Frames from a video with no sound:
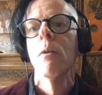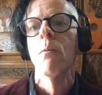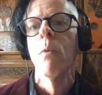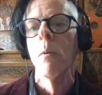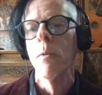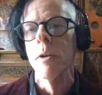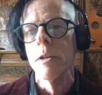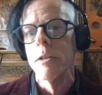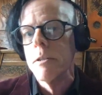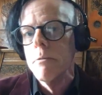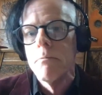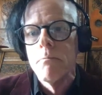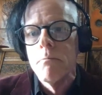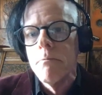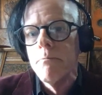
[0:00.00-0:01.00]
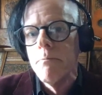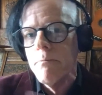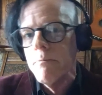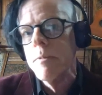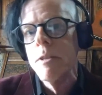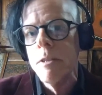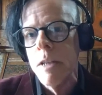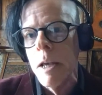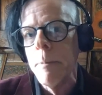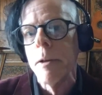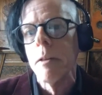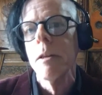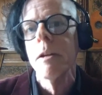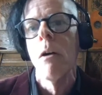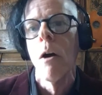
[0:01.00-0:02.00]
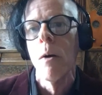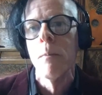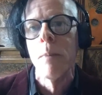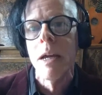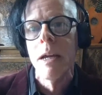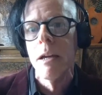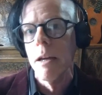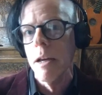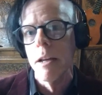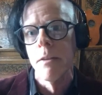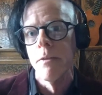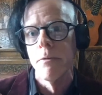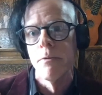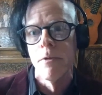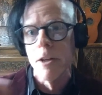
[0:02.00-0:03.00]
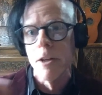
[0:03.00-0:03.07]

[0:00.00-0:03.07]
what was typically R&B in the